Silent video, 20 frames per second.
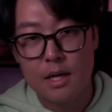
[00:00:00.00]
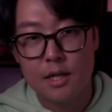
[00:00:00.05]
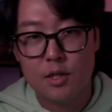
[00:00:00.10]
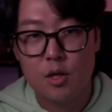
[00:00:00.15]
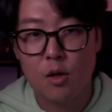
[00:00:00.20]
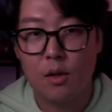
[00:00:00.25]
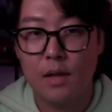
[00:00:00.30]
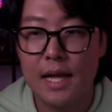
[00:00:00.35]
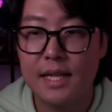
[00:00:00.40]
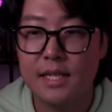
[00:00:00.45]

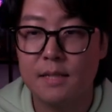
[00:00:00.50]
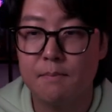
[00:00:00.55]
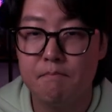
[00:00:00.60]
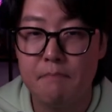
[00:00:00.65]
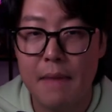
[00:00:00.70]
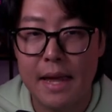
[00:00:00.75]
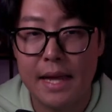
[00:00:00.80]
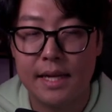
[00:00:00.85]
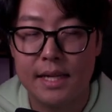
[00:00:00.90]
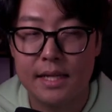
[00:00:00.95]
So let's
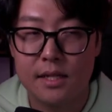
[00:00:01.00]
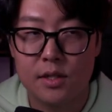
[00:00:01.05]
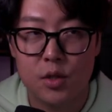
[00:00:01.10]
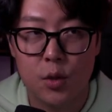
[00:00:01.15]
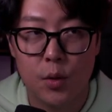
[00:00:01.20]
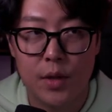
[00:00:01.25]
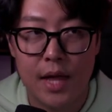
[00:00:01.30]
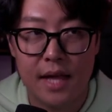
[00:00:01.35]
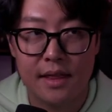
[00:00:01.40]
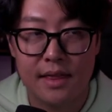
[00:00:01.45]
make it
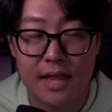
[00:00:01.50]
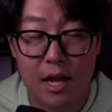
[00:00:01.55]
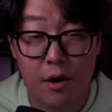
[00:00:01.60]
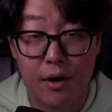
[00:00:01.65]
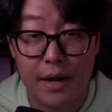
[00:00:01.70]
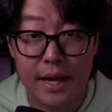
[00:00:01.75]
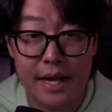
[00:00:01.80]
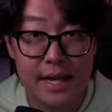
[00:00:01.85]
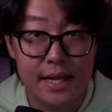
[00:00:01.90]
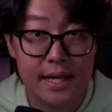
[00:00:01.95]
so that
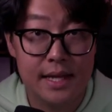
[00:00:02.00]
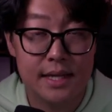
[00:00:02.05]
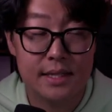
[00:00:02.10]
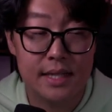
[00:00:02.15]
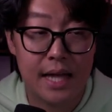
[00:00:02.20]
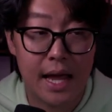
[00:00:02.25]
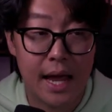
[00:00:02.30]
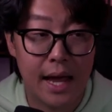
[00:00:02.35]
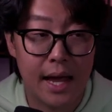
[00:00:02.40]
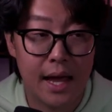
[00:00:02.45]
there
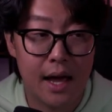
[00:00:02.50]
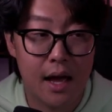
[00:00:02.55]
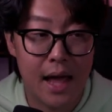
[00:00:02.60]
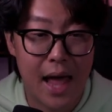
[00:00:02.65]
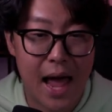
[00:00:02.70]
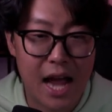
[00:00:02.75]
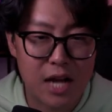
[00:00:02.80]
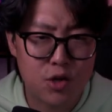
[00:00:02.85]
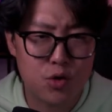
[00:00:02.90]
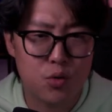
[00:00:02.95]
is a
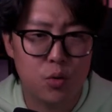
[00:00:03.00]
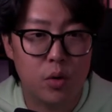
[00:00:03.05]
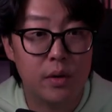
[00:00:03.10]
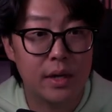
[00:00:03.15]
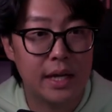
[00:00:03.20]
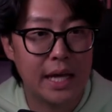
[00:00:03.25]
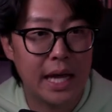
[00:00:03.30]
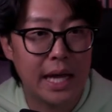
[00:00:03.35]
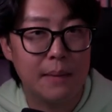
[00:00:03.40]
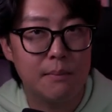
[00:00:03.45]
actual
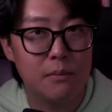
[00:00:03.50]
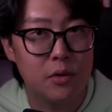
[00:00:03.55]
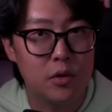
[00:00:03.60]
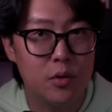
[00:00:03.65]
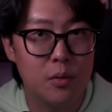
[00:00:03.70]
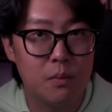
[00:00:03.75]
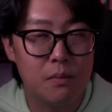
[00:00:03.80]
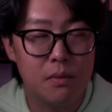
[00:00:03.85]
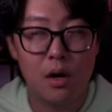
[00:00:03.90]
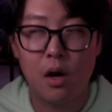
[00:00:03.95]
game loop.